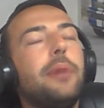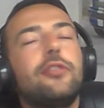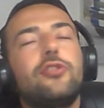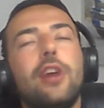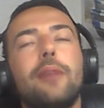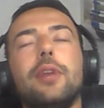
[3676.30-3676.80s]

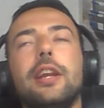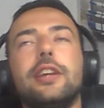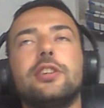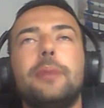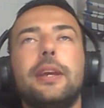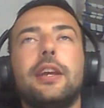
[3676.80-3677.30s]
But generally
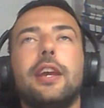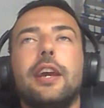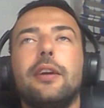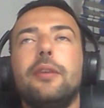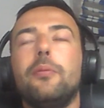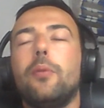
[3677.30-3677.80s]

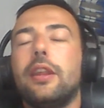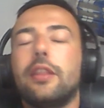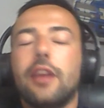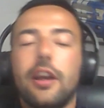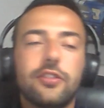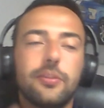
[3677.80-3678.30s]
speaking,
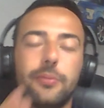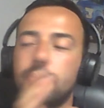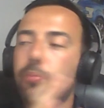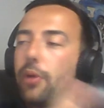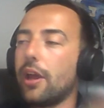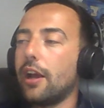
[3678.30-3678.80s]
with
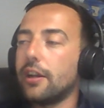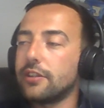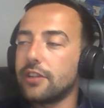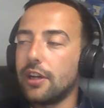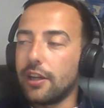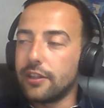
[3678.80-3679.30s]
customers bringing
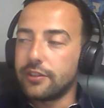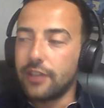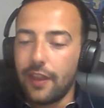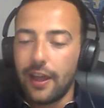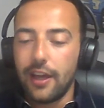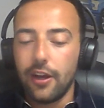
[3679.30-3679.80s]
us cars
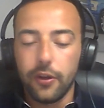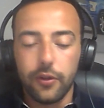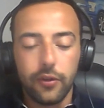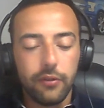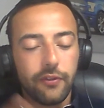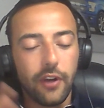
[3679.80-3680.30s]
that they
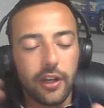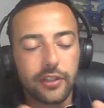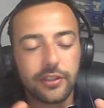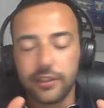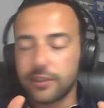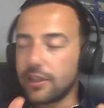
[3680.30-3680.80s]
own
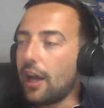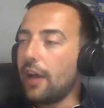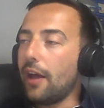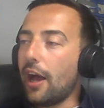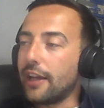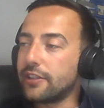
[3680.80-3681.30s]
versus
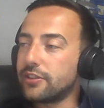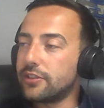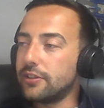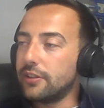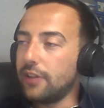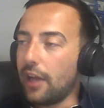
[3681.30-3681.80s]

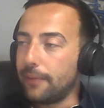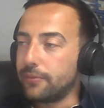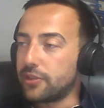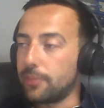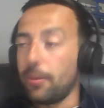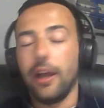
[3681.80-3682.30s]
us
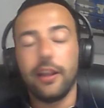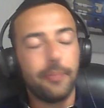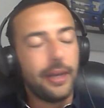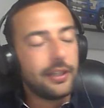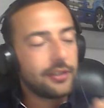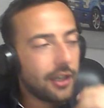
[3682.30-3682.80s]
supplying the
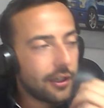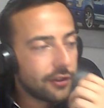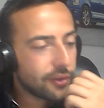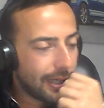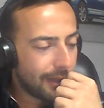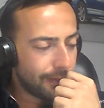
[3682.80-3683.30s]
base car
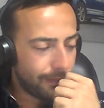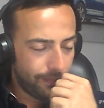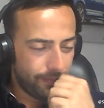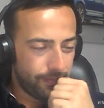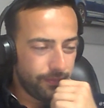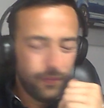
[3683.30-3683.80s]
as well,
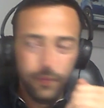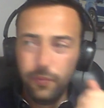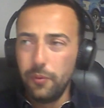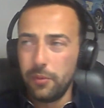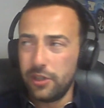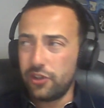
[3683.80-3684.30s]

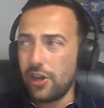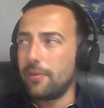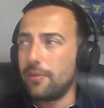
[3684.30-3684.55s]
we're